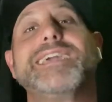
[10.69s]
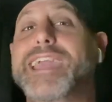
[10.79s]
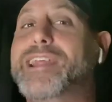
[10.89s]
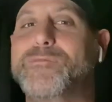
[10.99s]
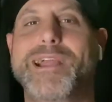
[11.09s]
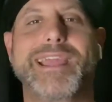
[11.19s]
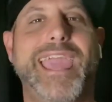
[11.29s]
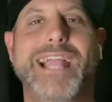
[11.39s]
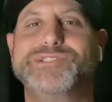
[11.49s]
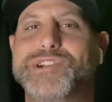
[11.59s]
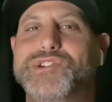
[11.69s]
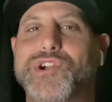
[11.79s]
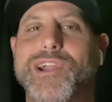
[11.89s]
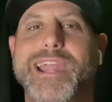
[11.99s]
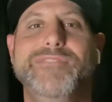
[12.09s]
Getting rid of Kendrick
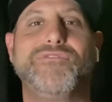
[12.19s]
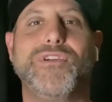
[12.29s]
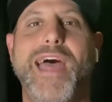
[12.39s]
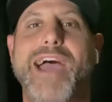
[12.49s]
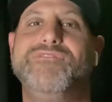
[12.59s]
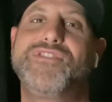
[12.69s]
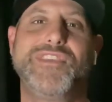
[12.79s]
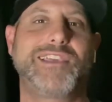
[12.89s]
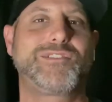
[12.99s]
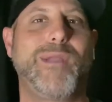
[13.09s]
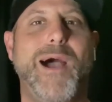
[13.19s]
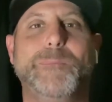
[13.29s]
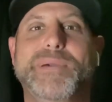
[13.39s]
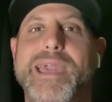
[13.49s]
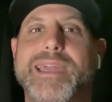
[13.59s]
Green for that
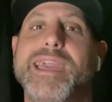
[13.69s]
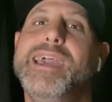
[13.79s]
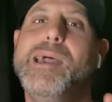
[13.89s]
sixth-round pick.